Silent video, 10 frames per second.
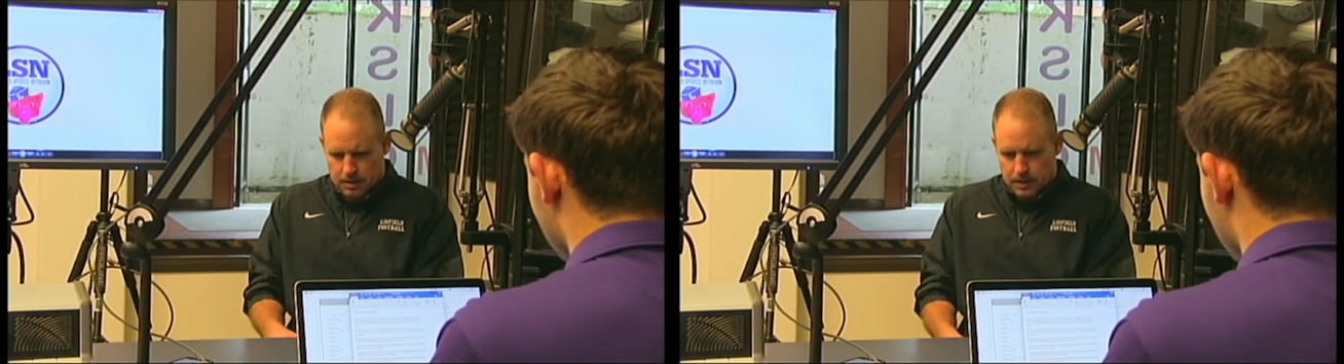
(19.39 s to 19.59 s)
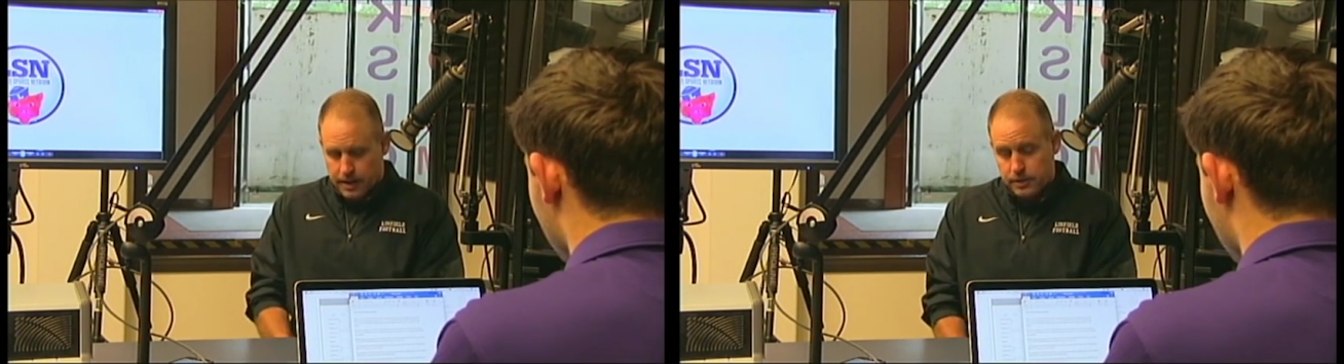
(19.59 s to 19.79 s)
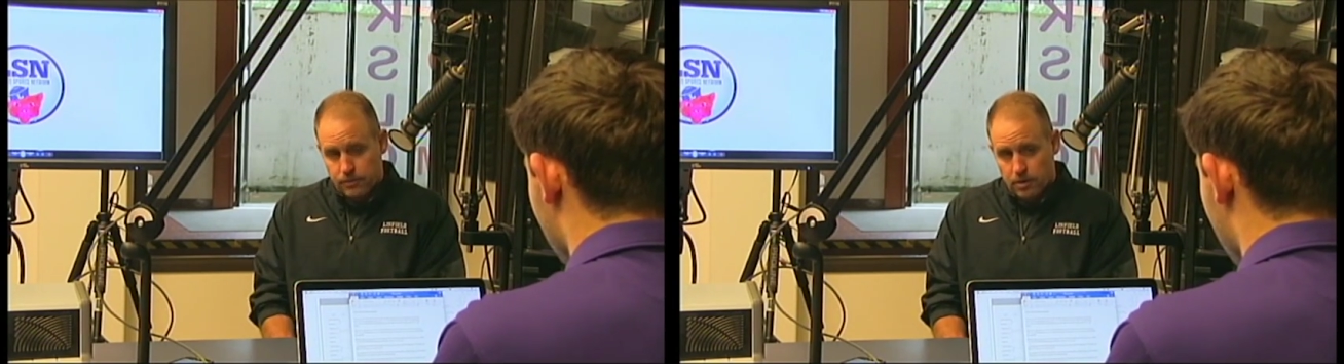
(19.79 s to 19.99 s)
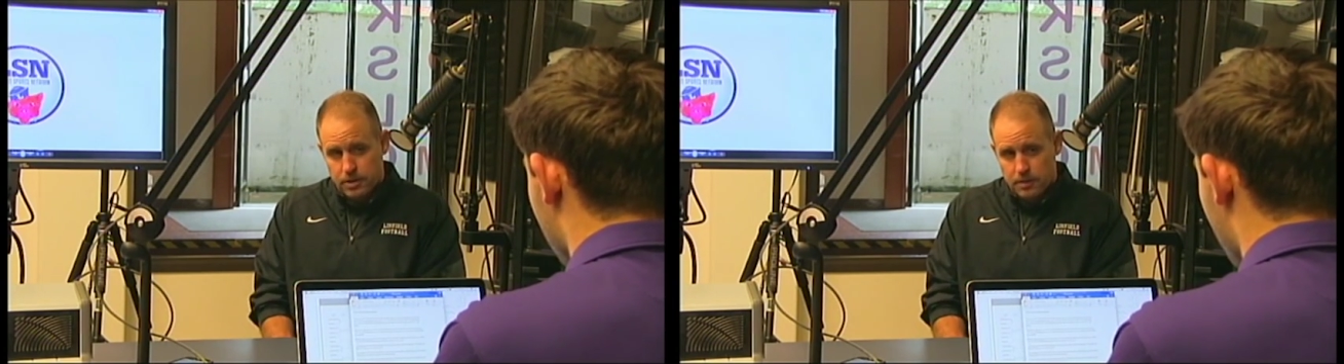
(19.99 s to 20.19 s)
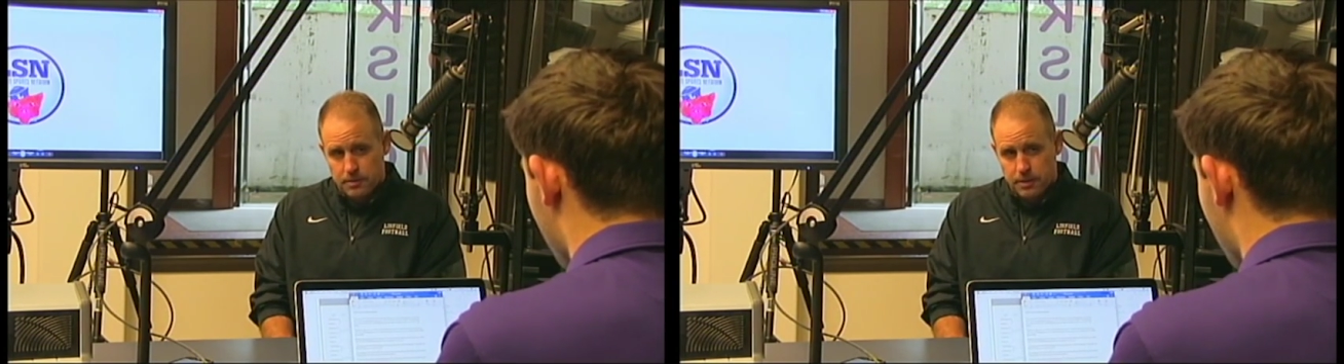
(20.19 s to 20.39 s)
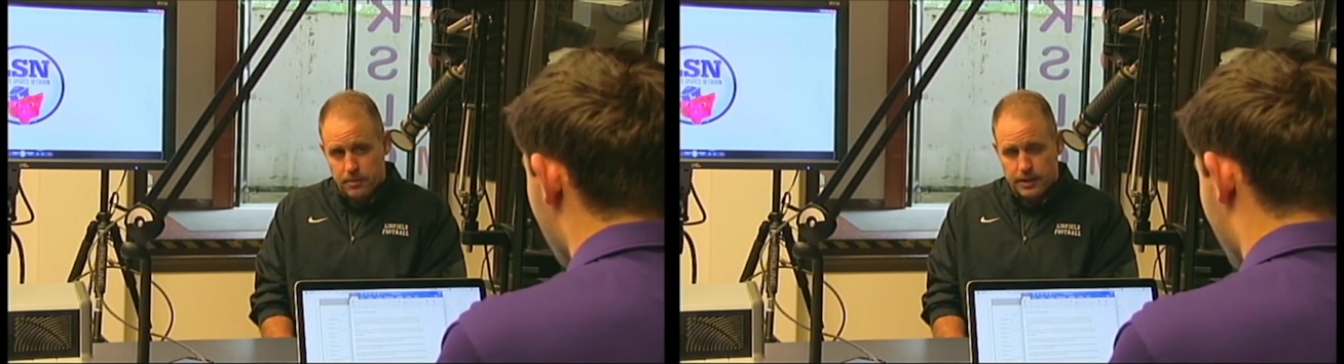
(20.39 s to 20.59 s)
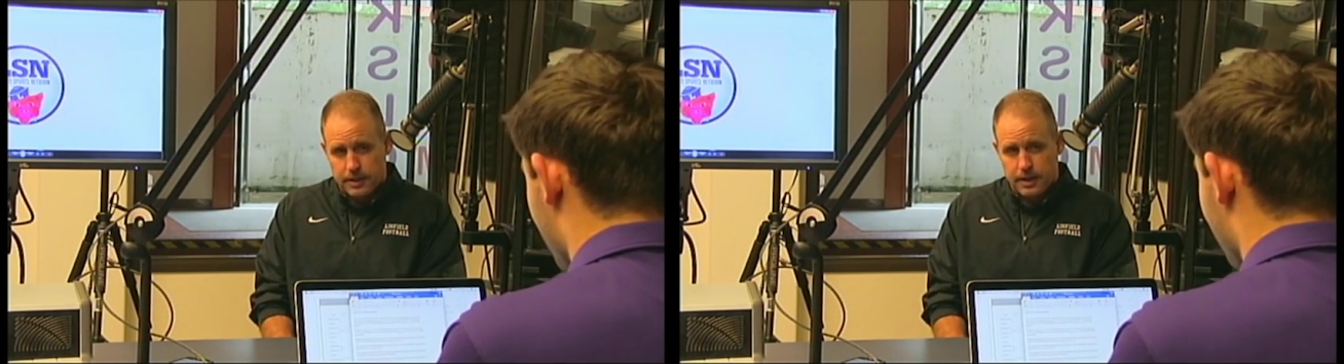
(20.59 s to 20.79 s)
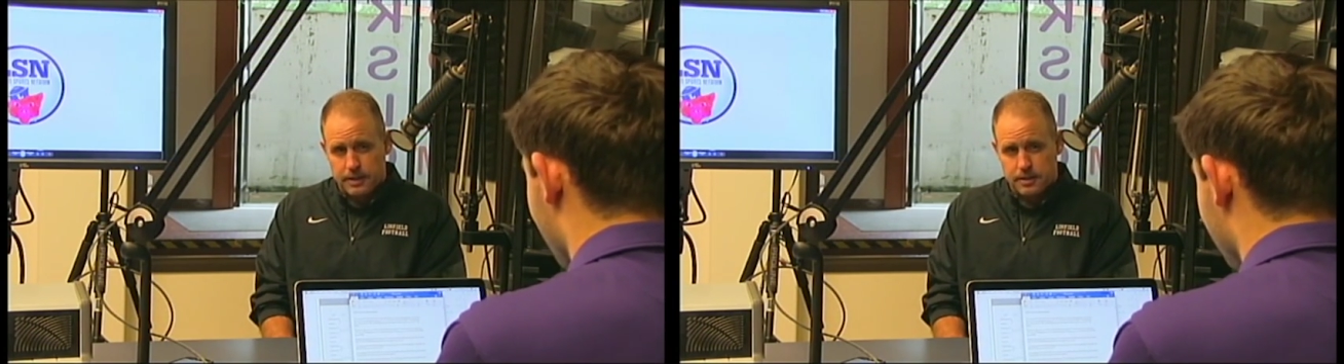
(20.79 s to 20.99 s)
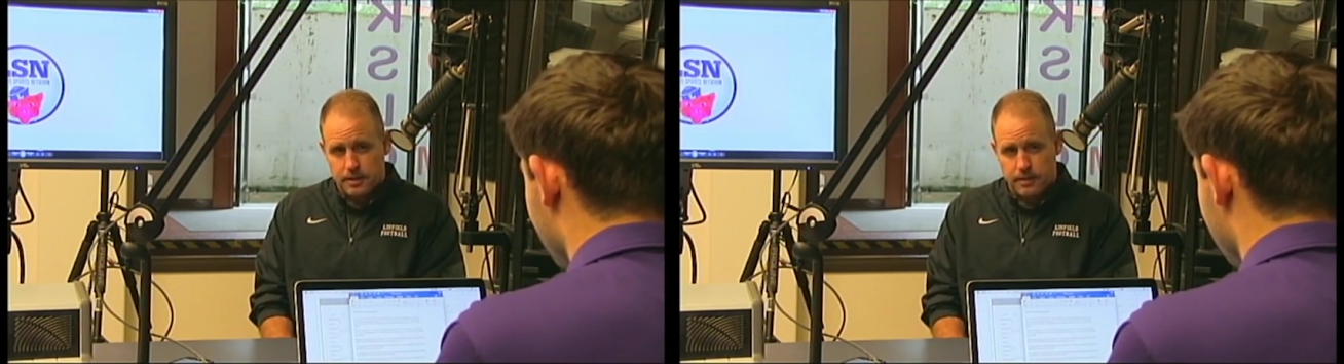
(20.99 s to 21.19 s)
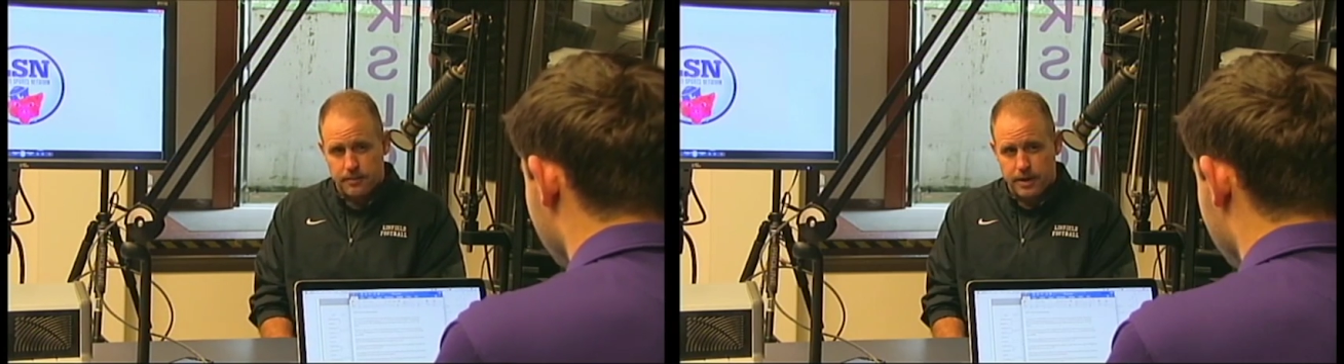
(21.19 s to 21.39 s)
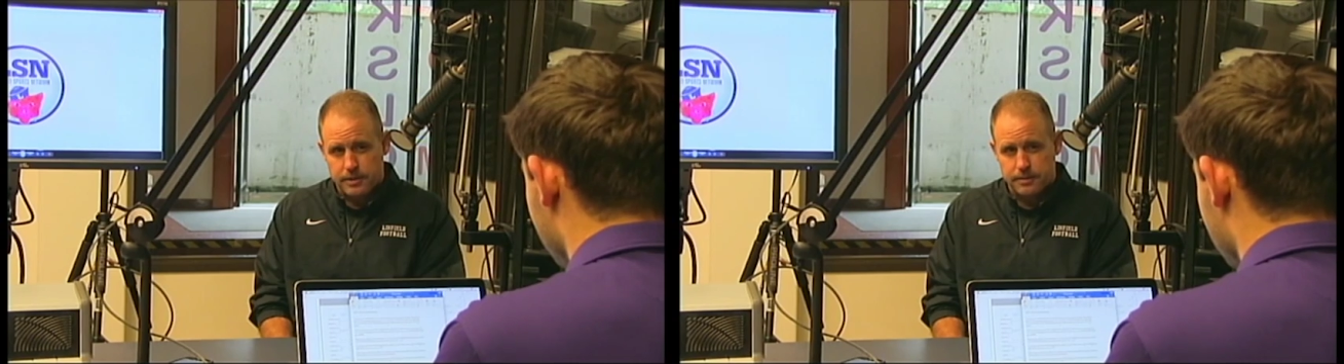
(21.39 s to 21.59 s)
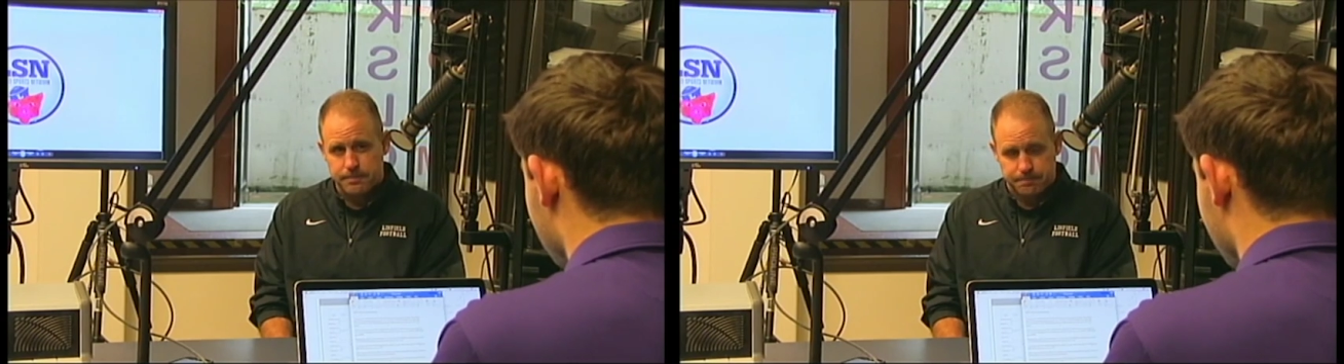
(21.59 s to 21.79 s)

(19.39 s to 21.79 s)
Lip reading: nice for our team to be recognized in that fashion.